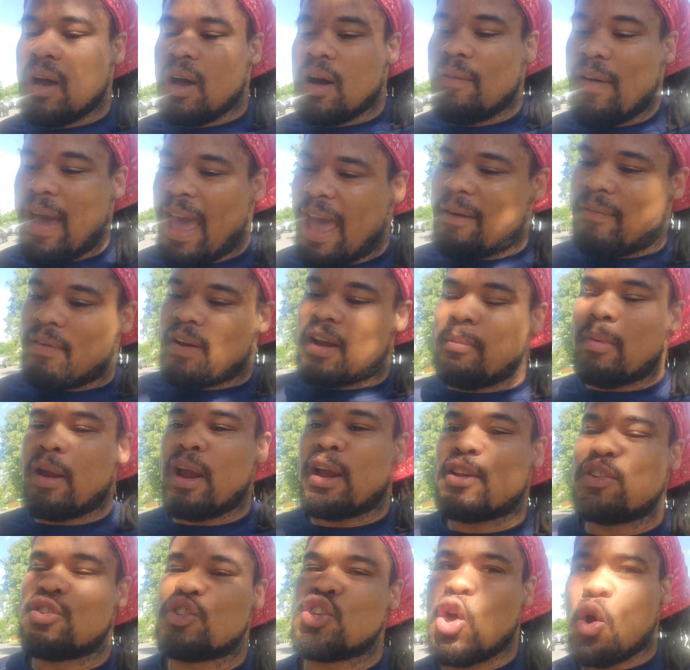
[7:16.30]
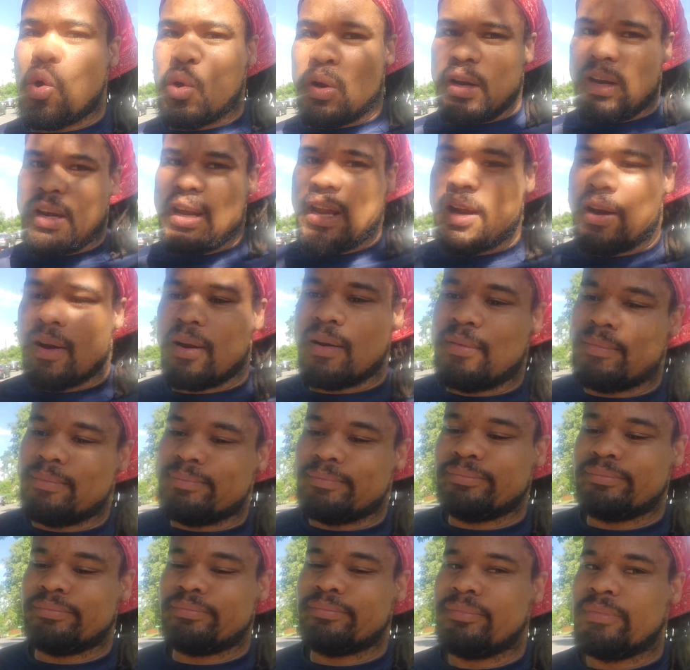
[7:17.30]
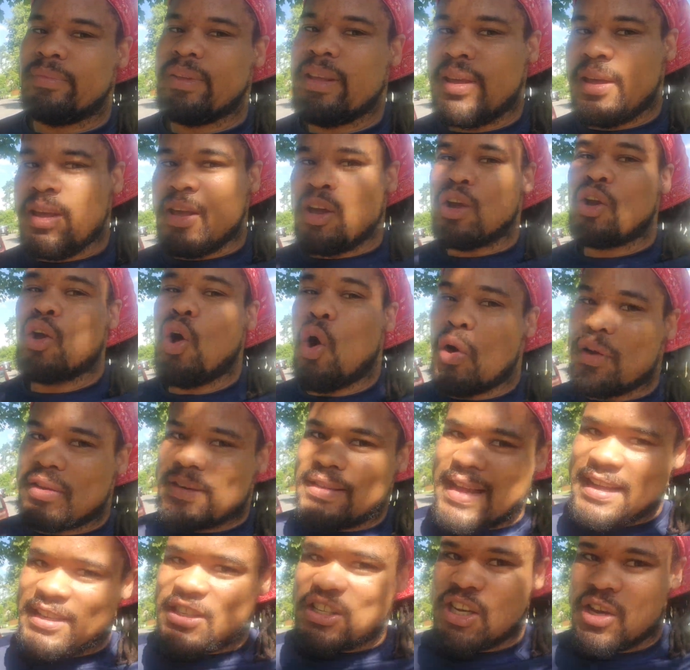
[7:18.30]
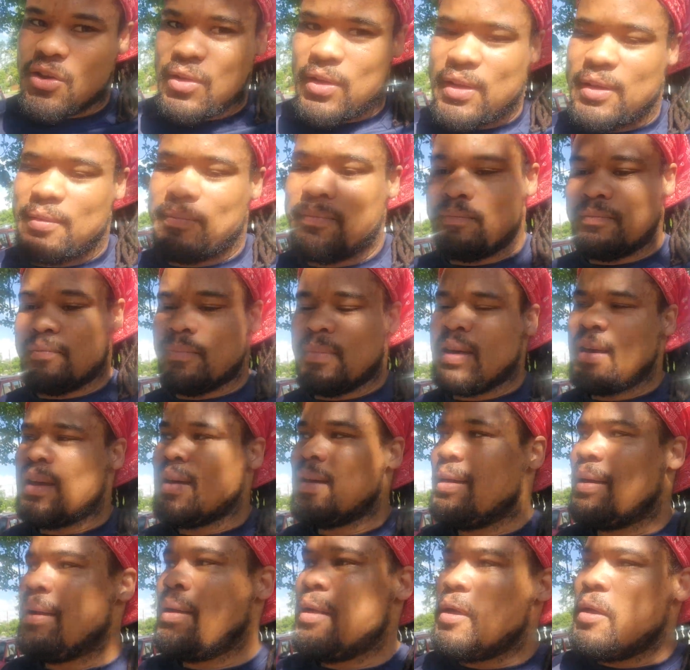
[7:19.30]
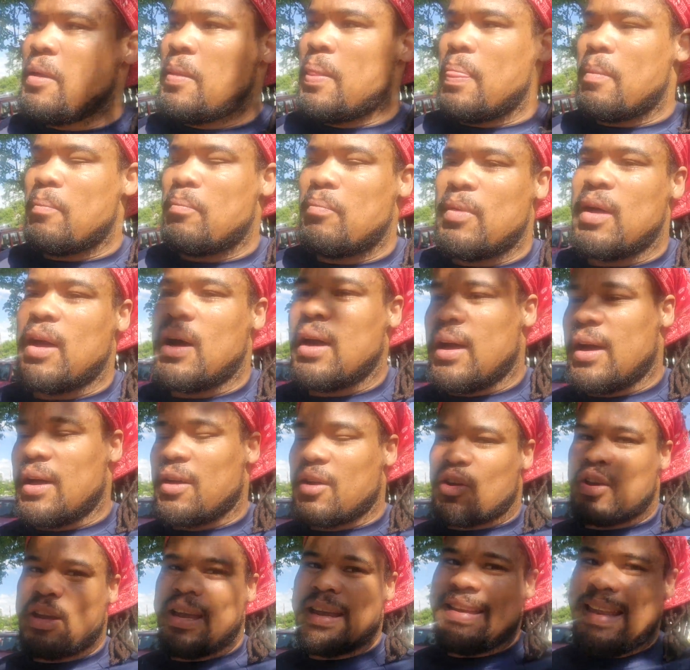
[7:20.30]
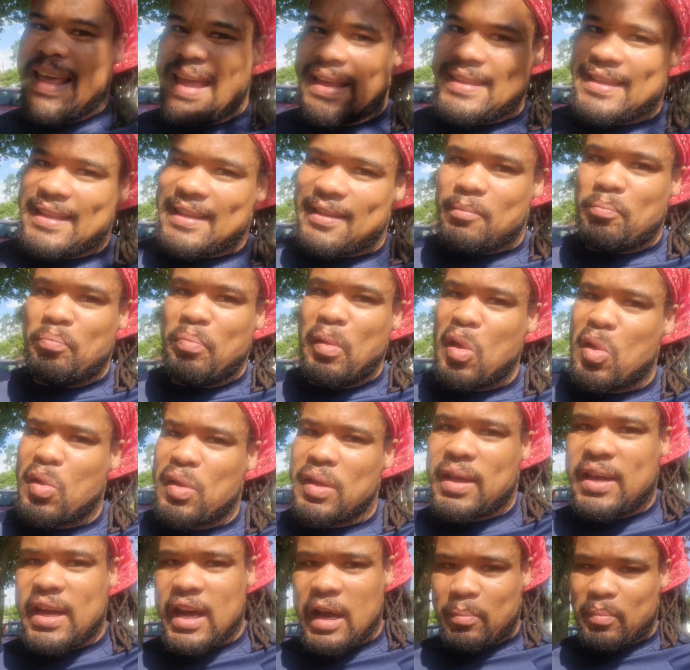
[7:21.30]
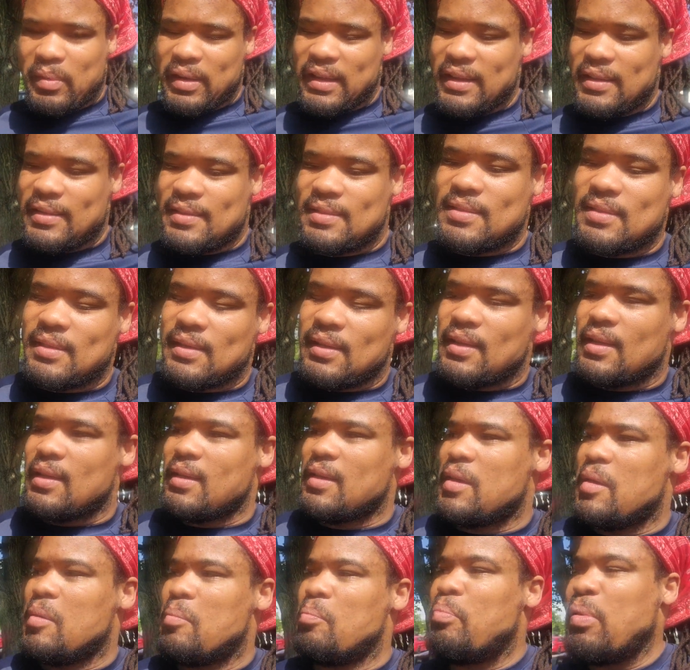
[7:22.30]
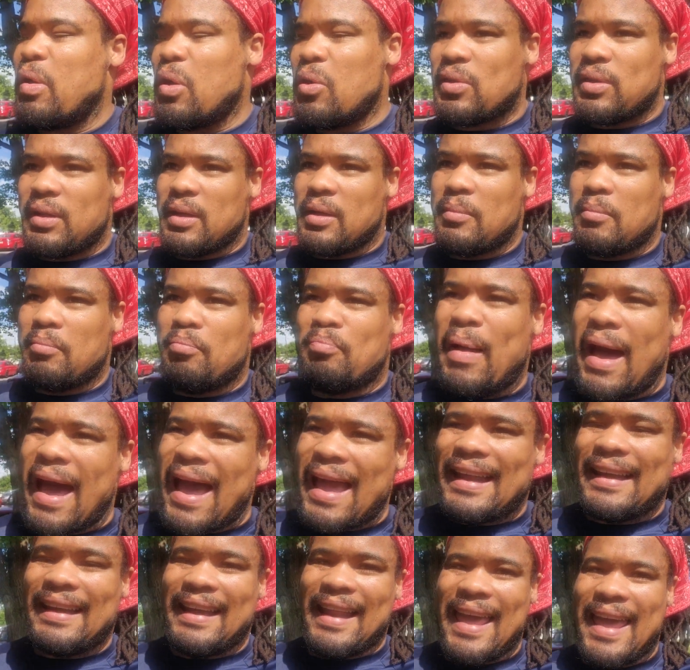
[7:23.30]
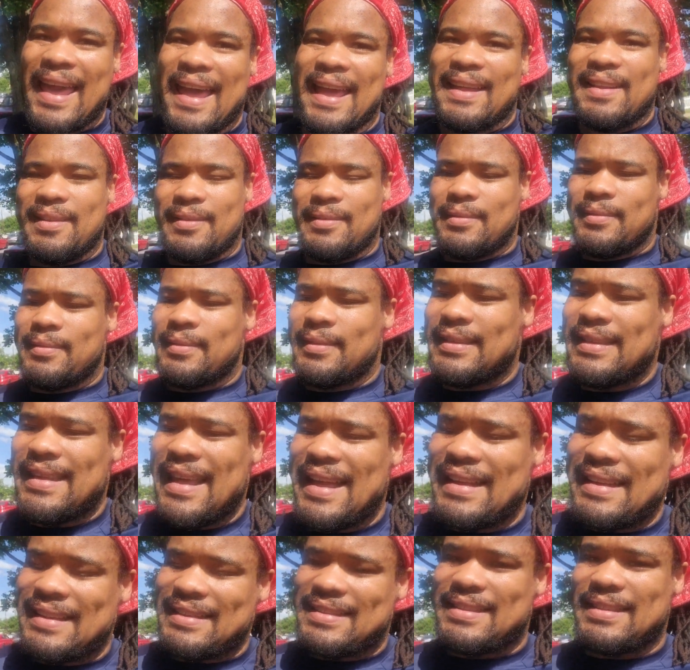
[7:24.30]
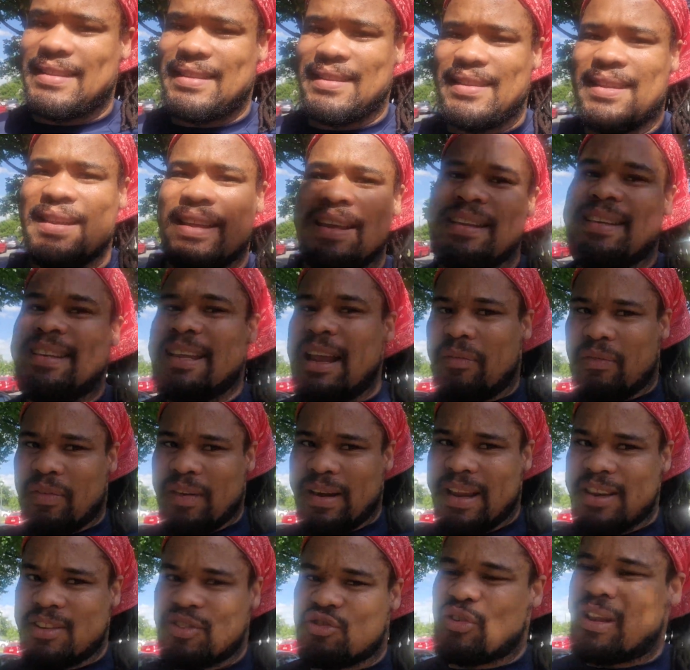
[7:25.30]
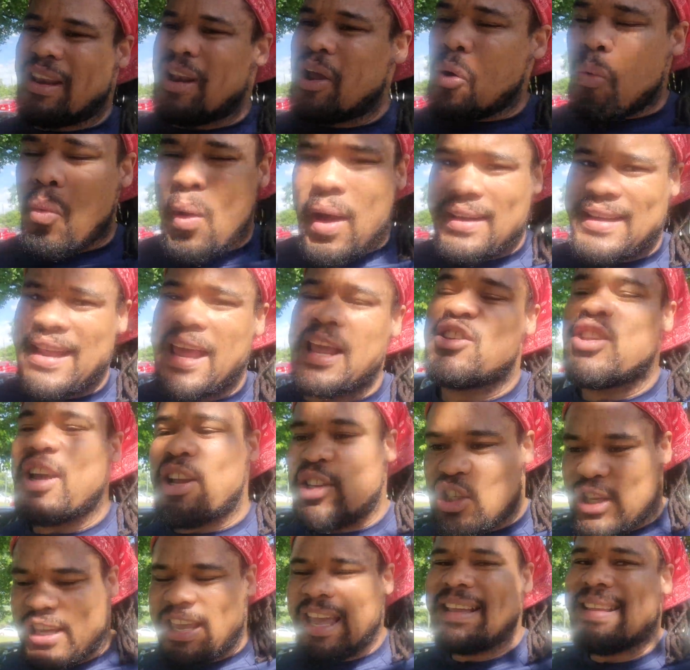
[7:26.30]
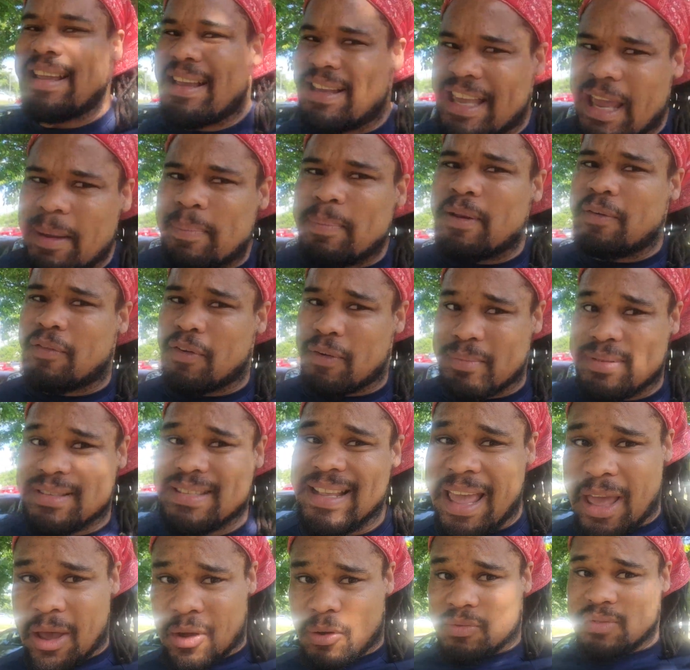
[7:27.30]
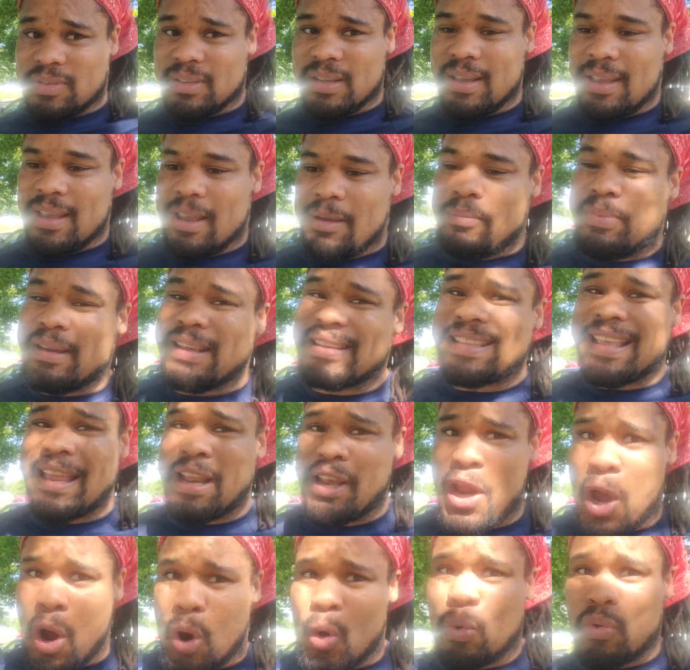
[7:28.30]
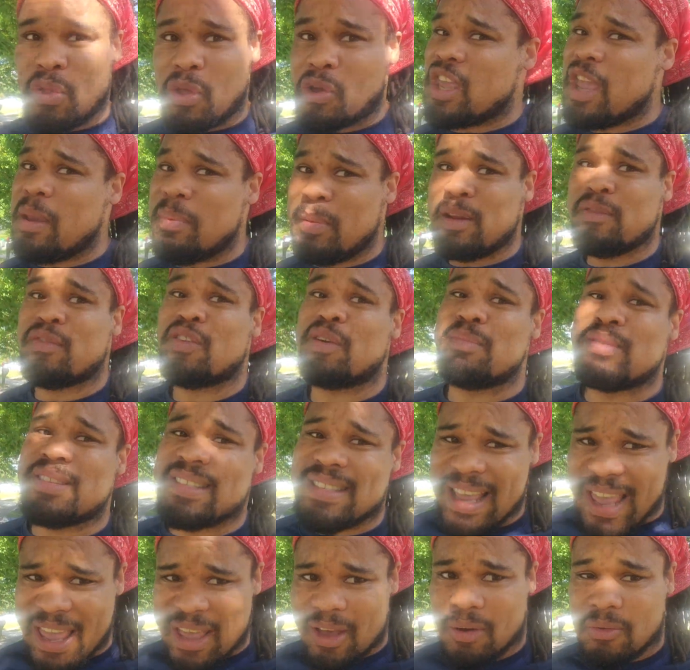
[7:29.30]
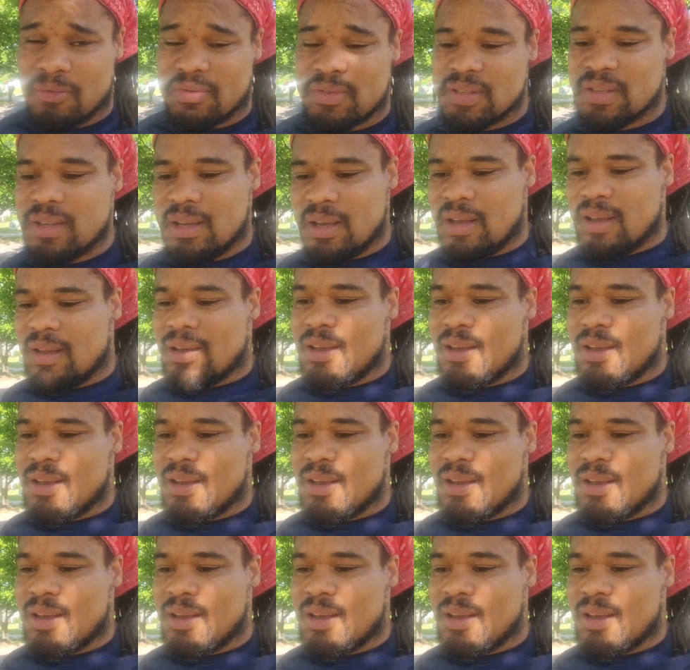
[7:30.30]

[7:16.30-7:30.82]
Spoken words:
of African-Americans going in there, going to Nigeria, connecting, building companies, buying land, getting into different industries. They're keeping it for themselves because they know they're keeping it for themselves.